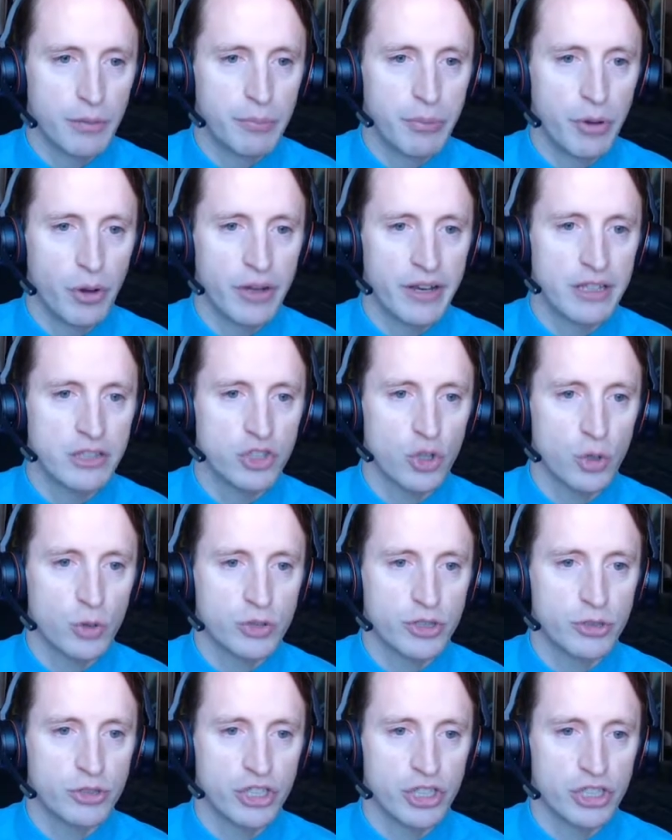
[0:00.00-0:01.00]
point, it's
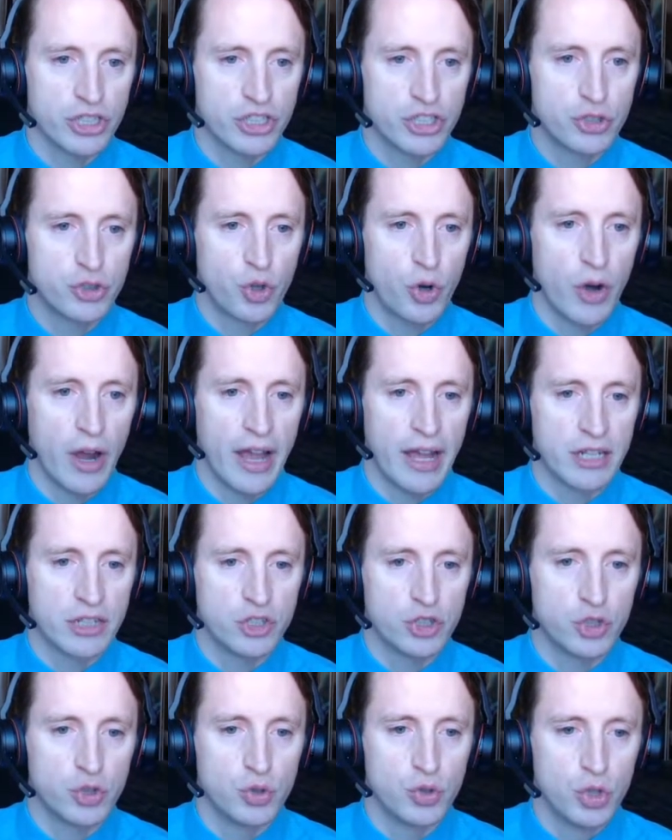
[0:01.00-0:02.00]
also just trying
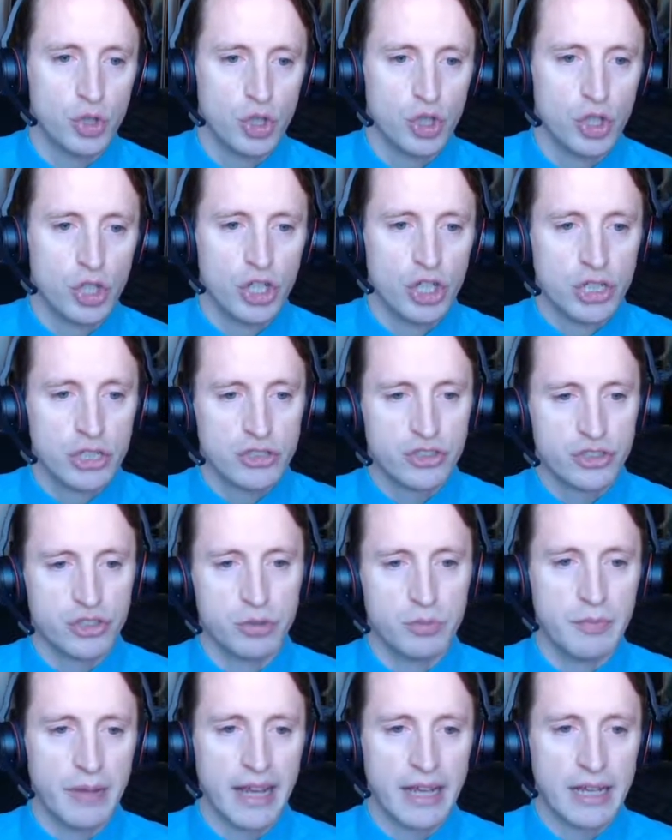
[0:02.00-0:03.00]
to
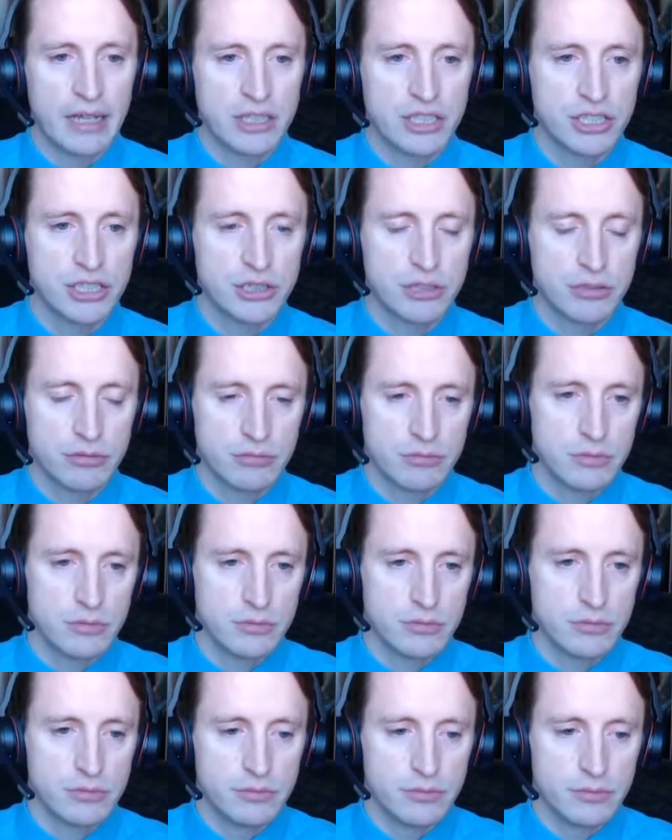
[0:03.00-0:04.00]
make
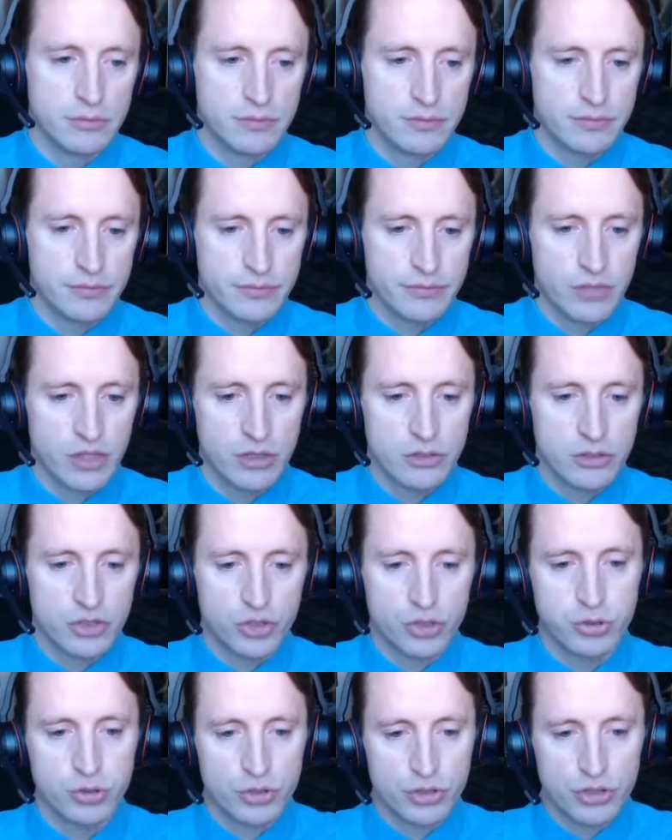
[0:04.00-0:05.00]

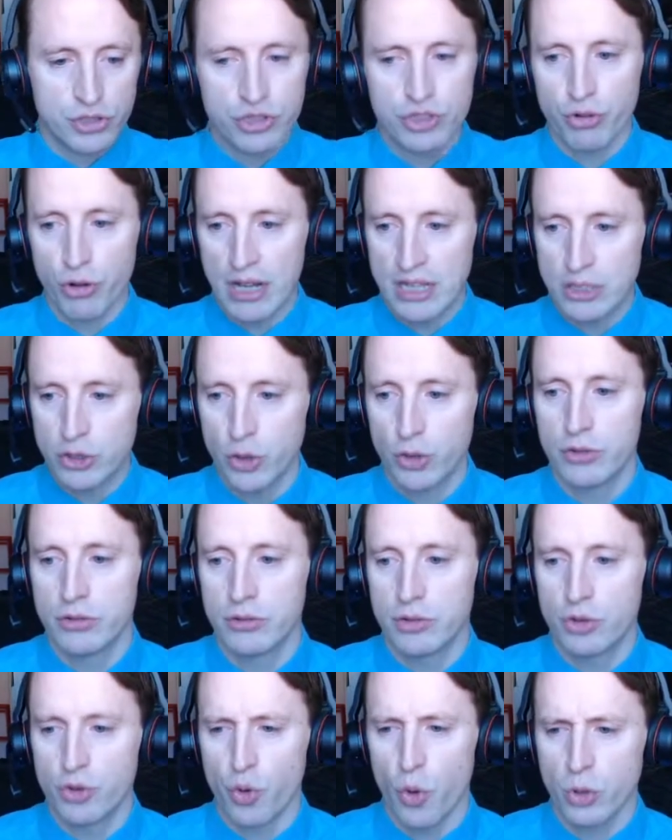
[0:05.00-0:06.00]
to try to
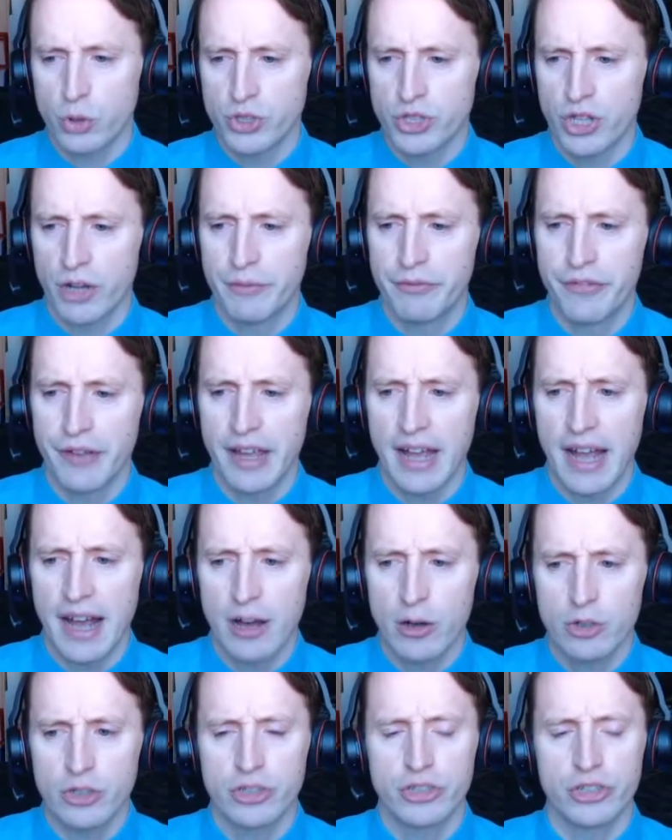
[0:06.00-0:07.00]
draw something
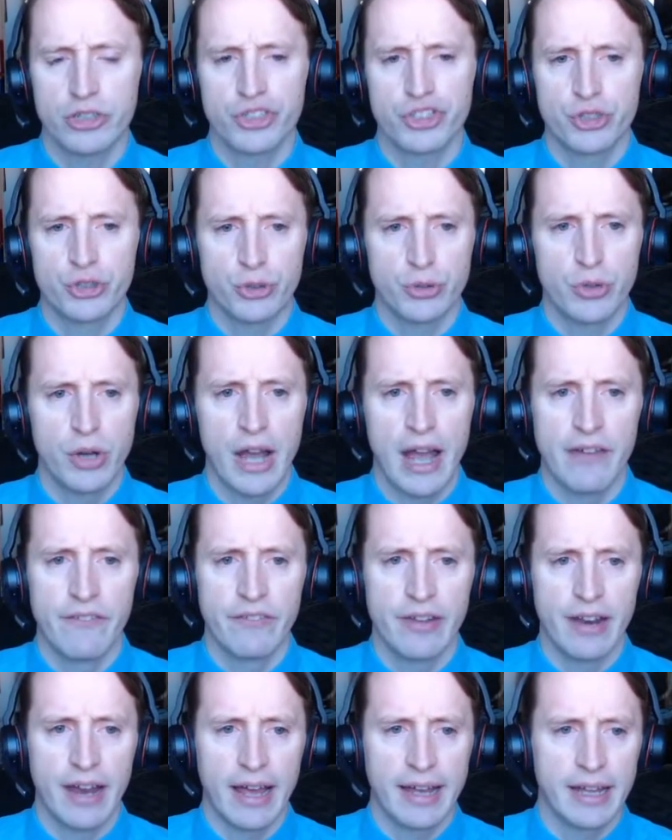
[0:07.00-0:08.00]
out, just to have
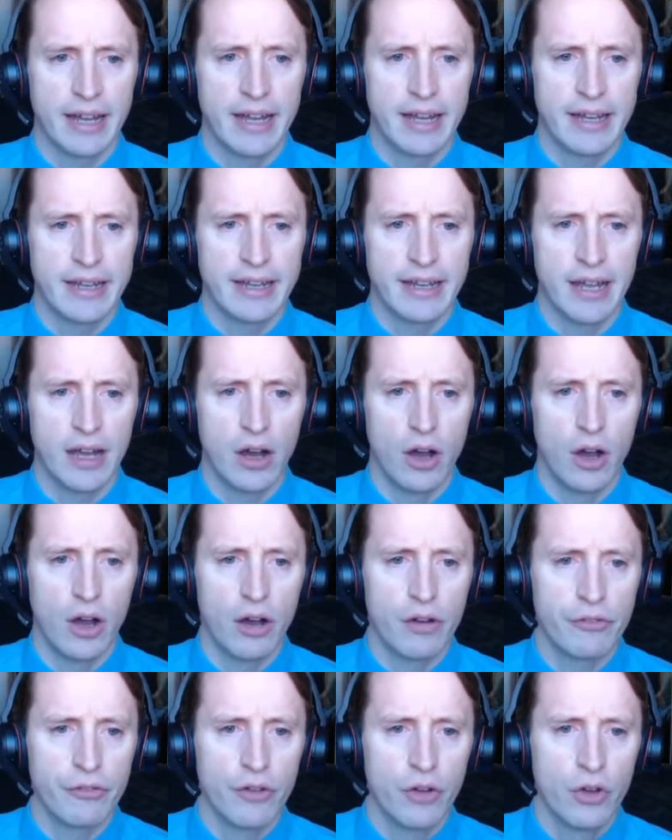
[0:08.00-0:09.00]
like an idea
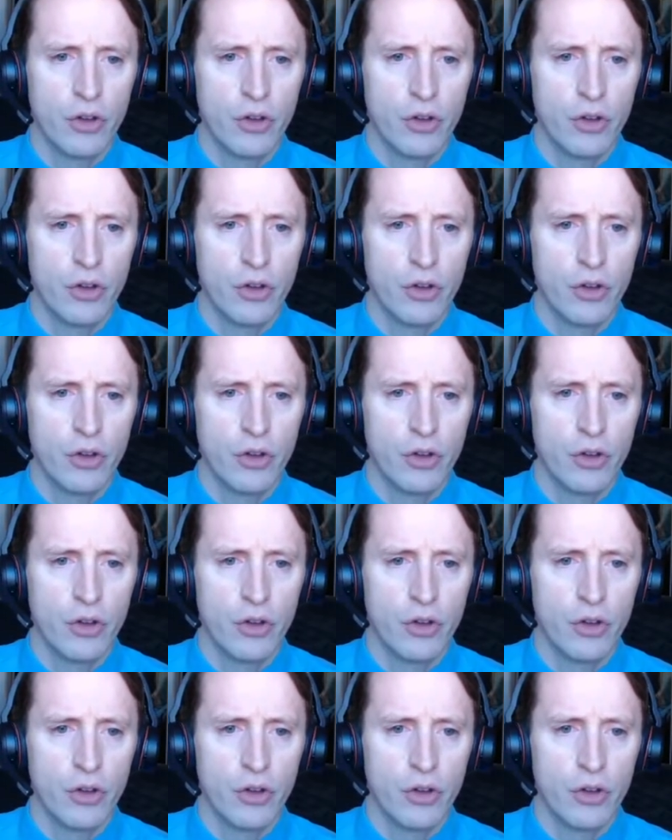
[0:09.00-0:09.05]
of.